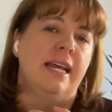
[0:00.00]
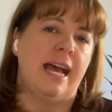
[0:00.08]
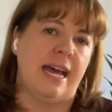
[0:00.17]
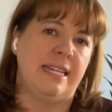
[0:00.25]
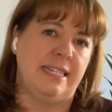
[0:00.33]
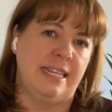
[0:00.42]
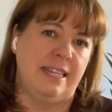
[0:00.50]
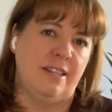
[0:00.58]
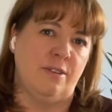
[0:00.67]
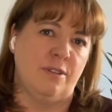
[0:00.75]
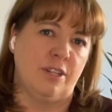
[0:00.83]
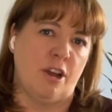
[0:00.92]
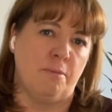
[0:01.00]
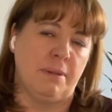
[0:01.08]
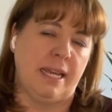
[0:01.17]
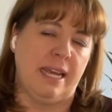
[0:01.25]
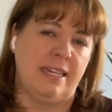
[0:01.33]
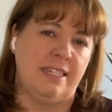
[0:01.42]
as in those
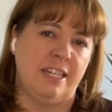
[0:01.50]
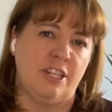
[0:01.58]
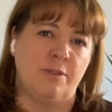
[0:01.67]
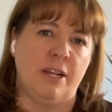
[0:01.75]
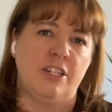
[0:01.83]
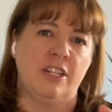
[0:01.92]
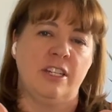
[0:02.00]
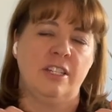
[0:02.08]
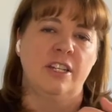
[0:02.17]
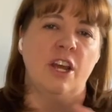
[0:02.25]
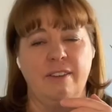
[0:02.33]
complicated situations,